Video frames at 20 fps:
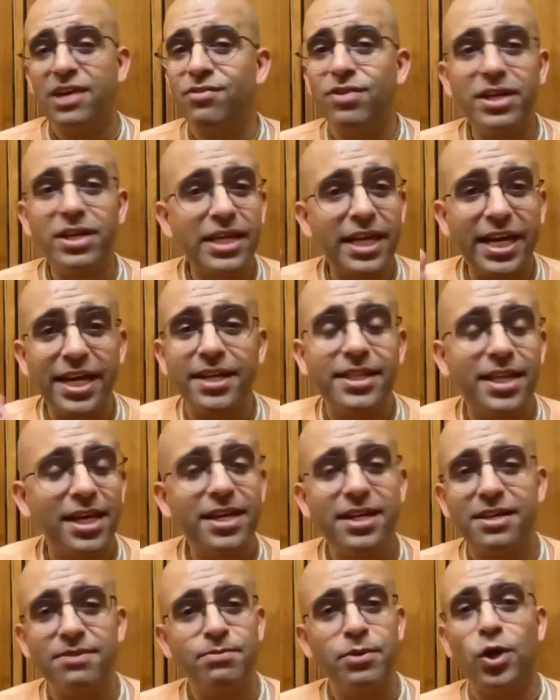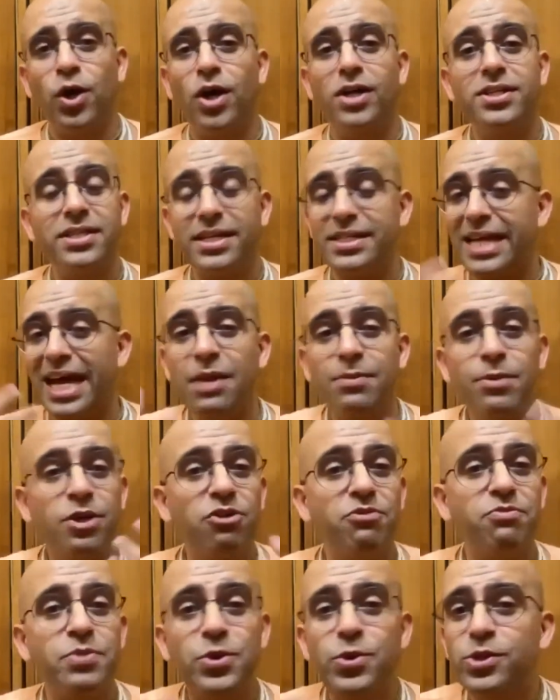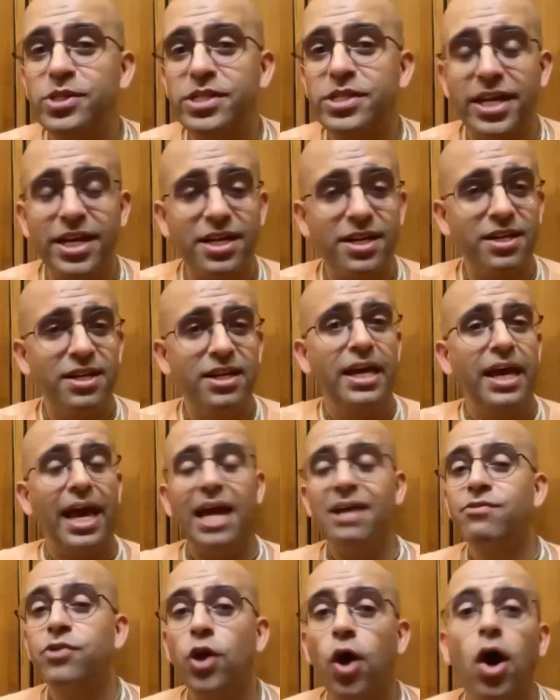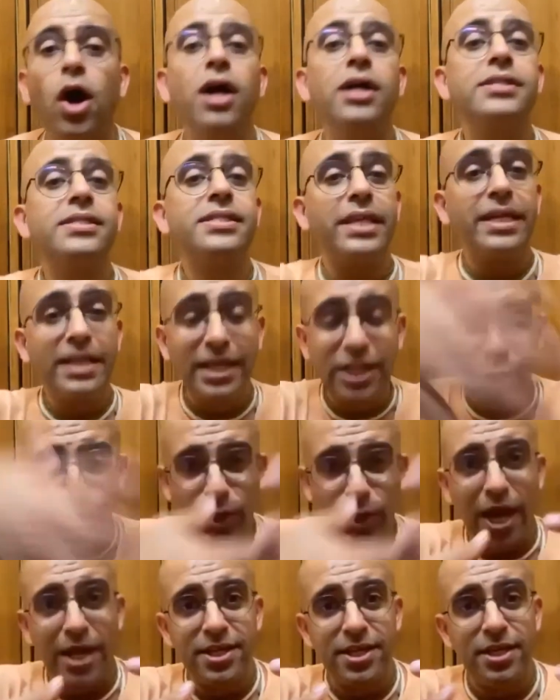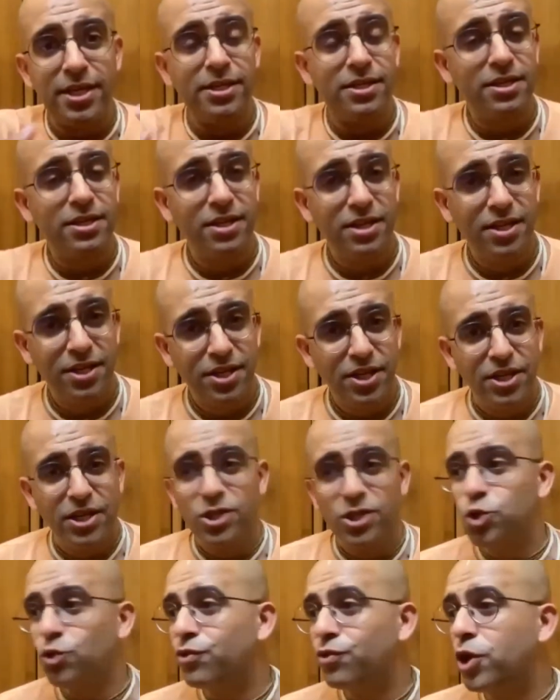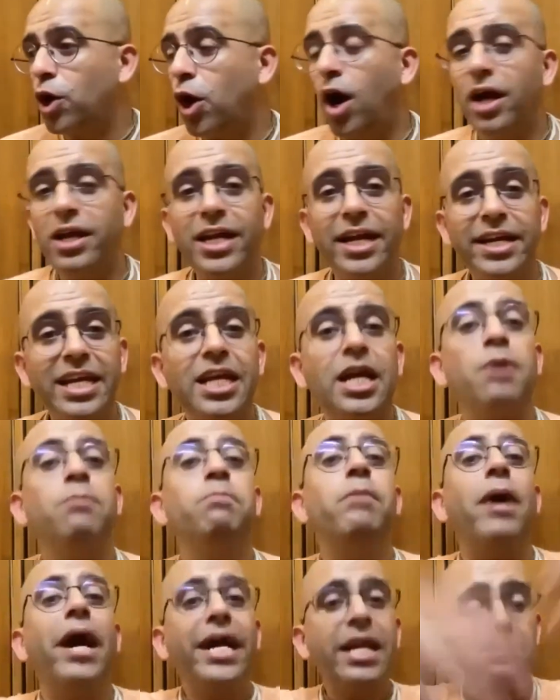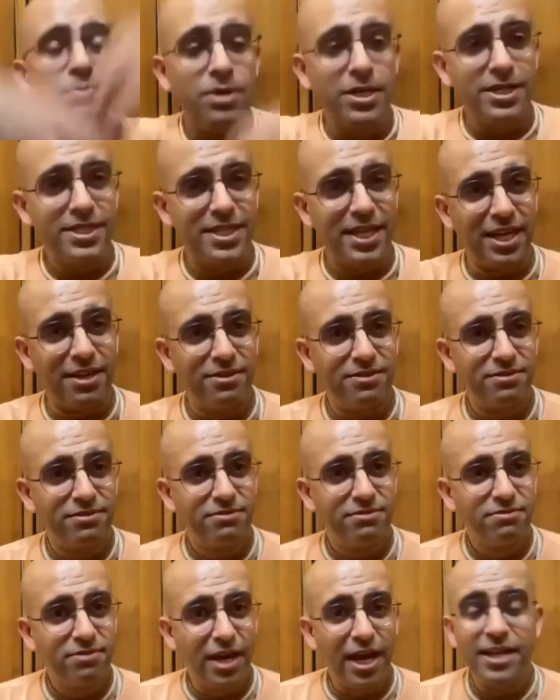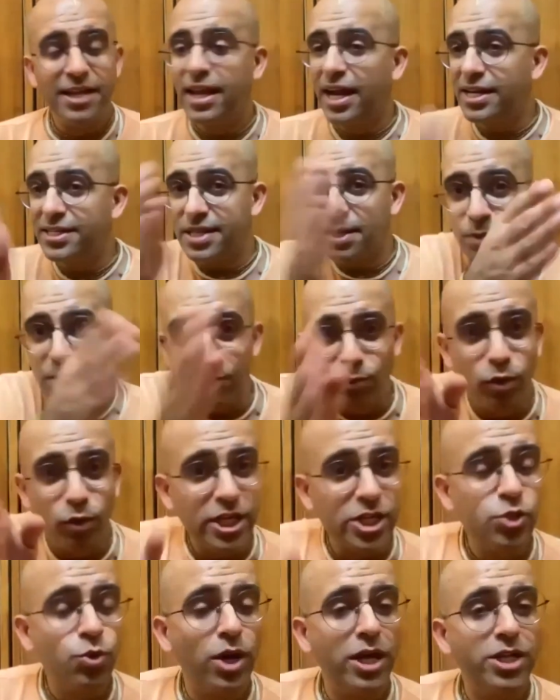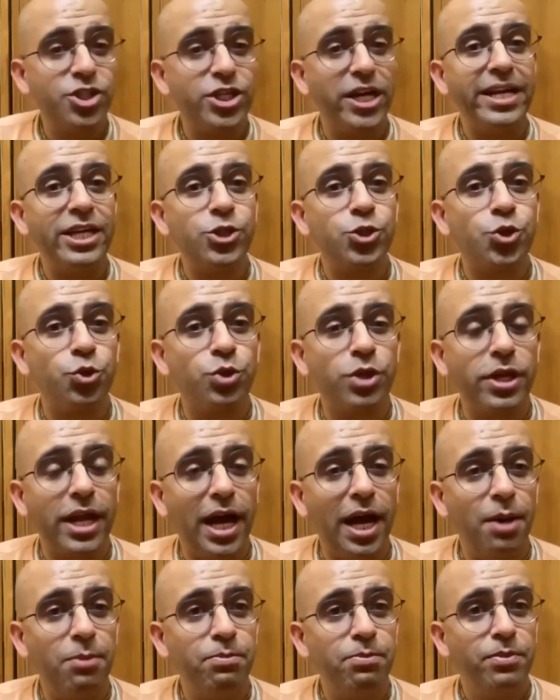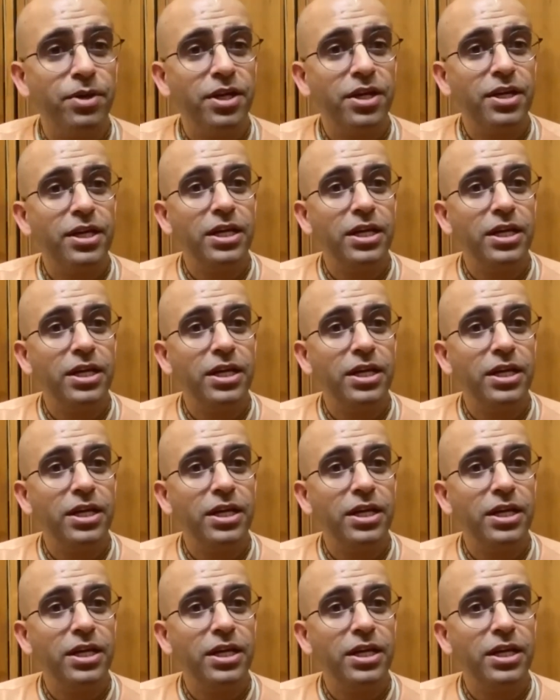Even kirtan, because there is element of music and we all singing together, so we are getting combined mercy. And there are some devotees who are chanting Shuddhanam,